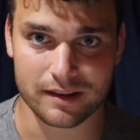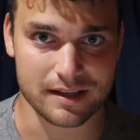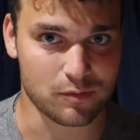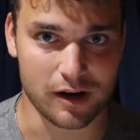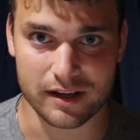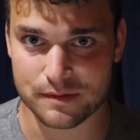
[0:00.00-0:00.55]
That's
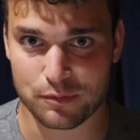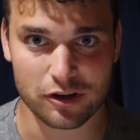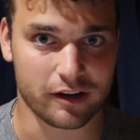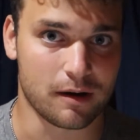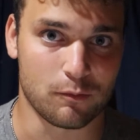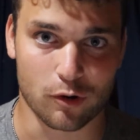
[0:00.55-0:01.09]
why he's
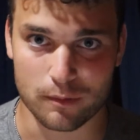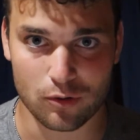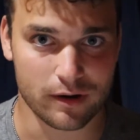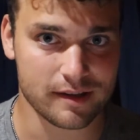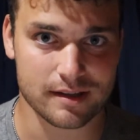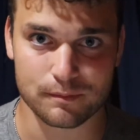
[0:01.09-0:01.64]
putting up more
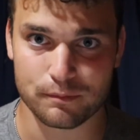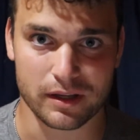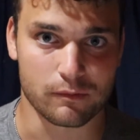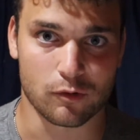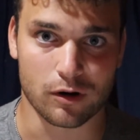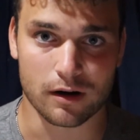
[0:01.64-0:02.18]
points and being
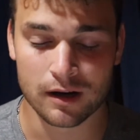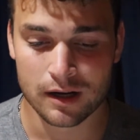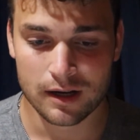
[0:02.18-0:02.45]
more,